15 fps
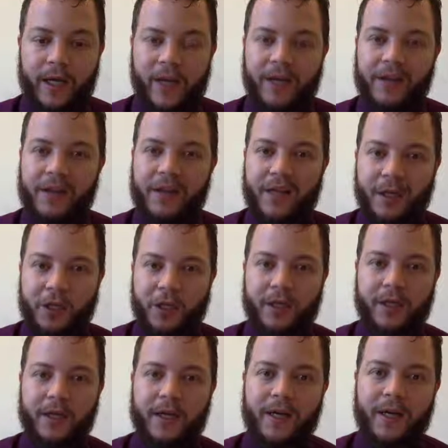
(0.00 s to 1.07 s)
And a
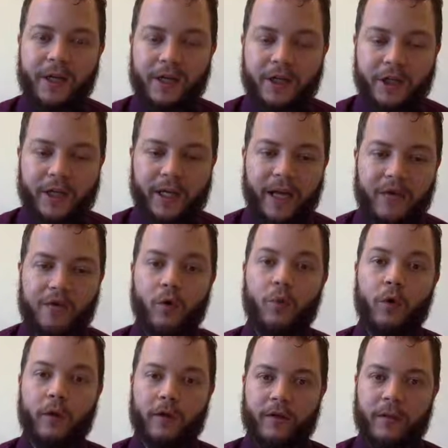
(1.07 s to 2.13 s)
session essentially has a
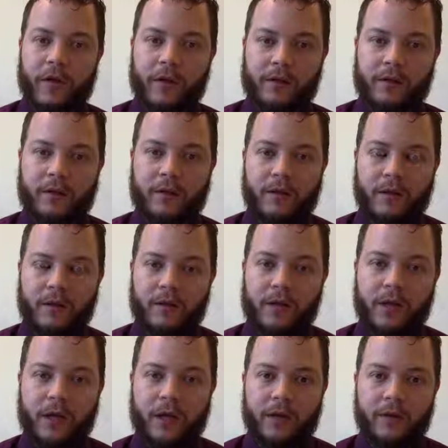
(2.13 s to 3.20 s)
workspace that's
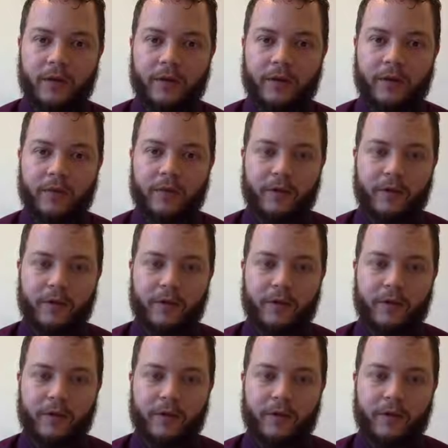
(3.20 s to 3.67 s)
associated with it.